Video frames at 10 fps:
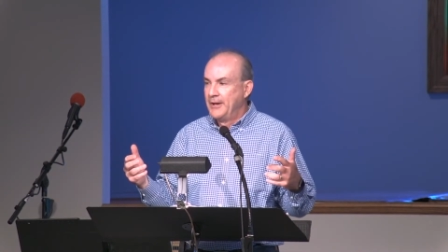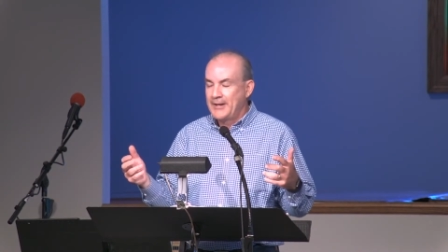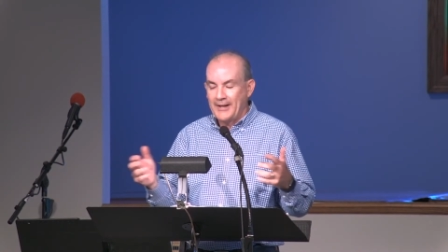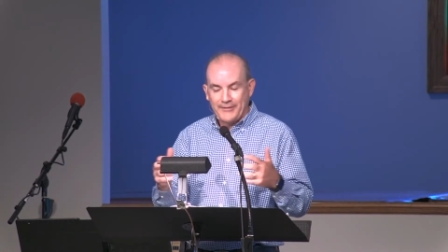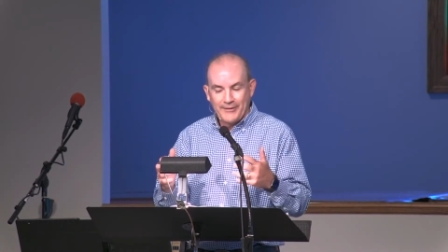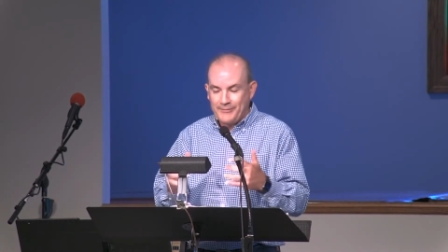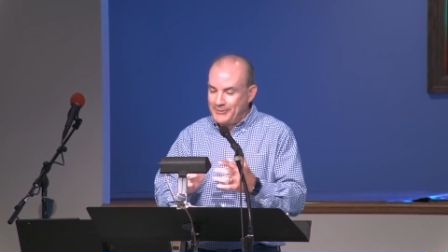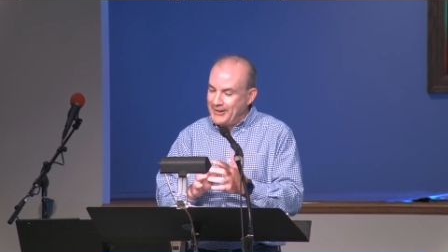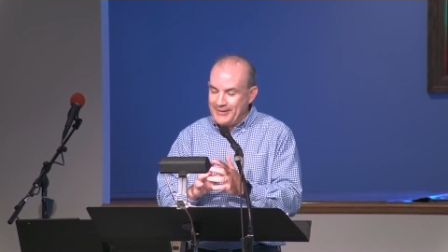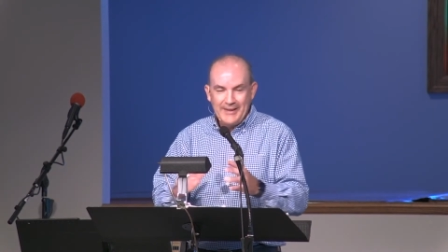God says,
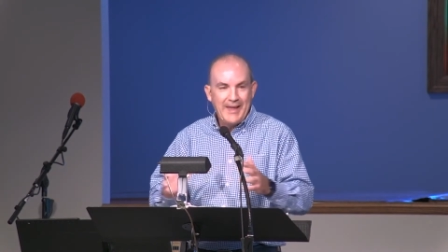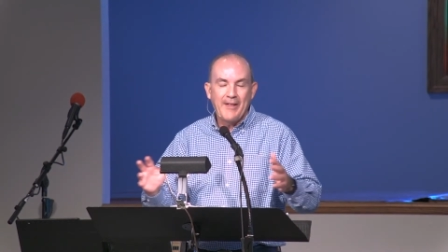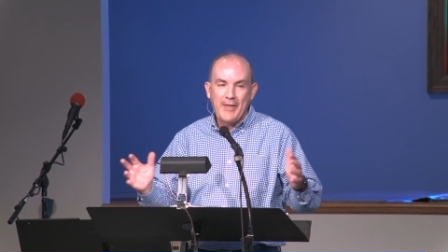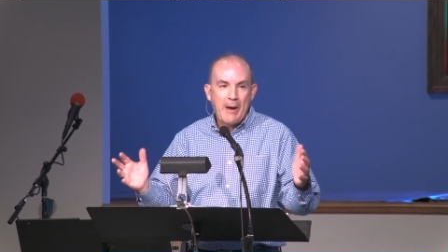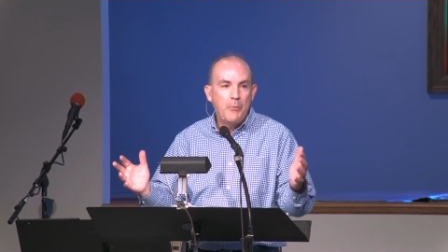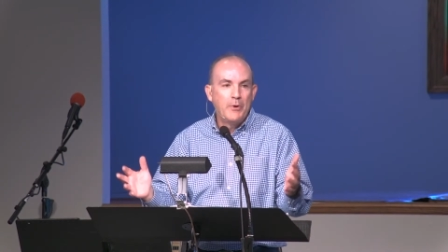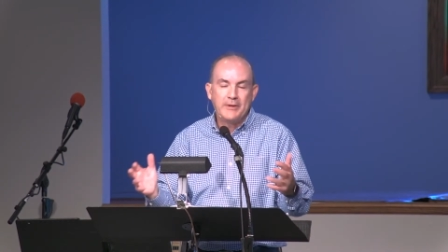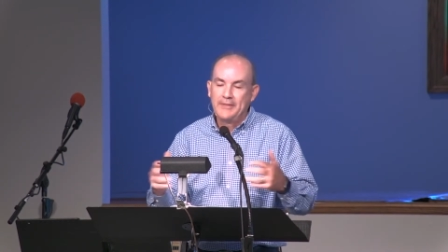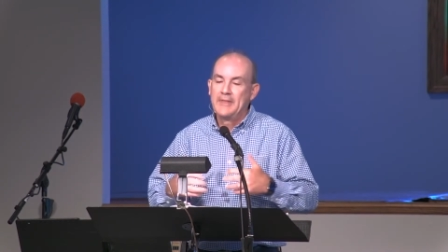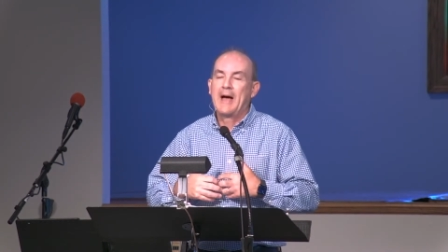yeah, that would
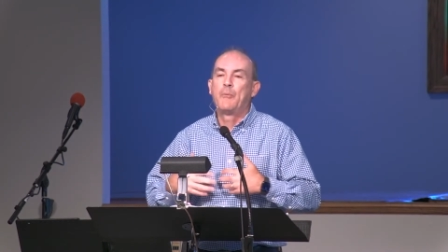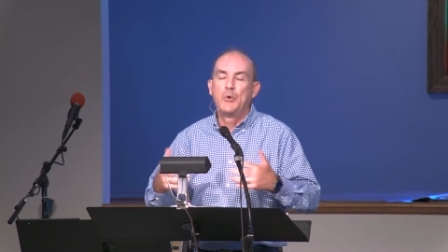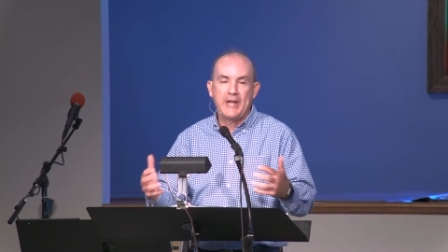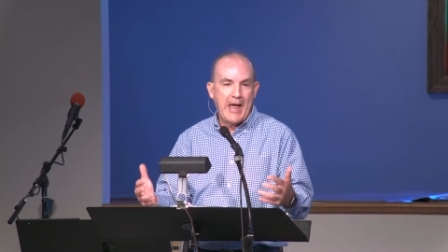that would